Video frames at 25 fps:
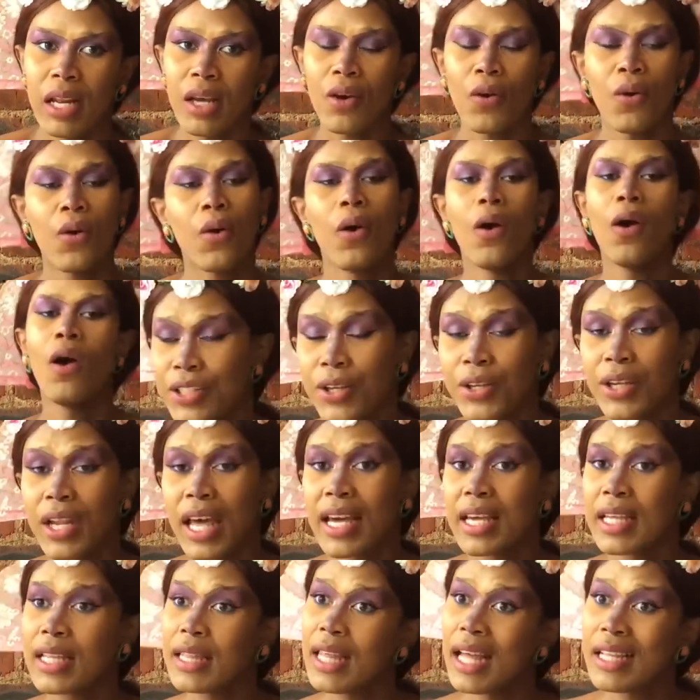or
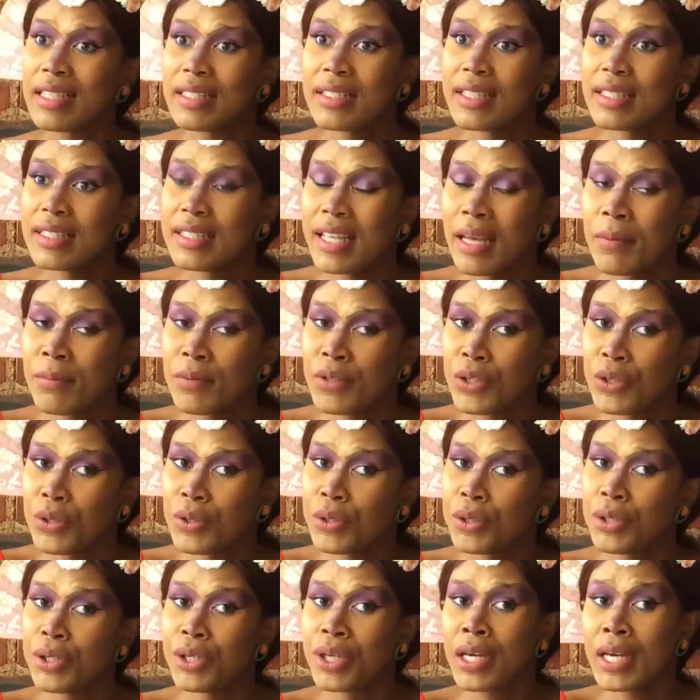like that's the step 2,
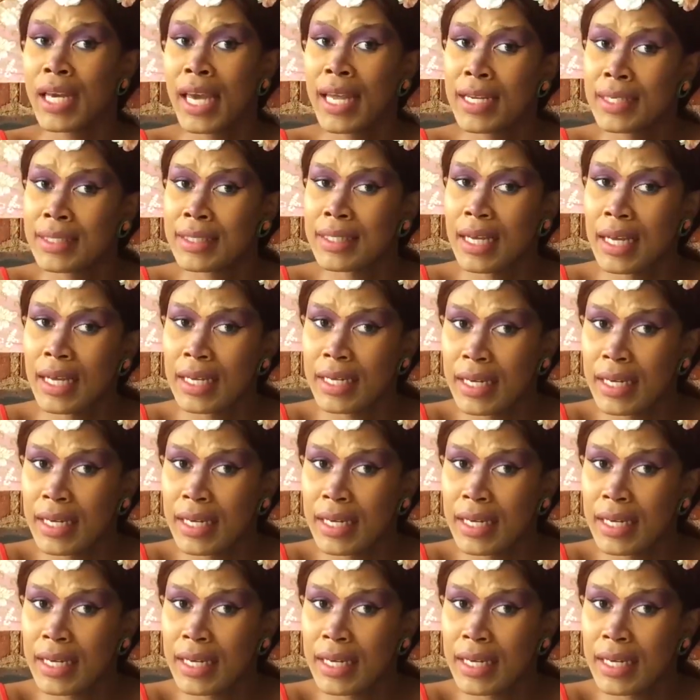you get it done,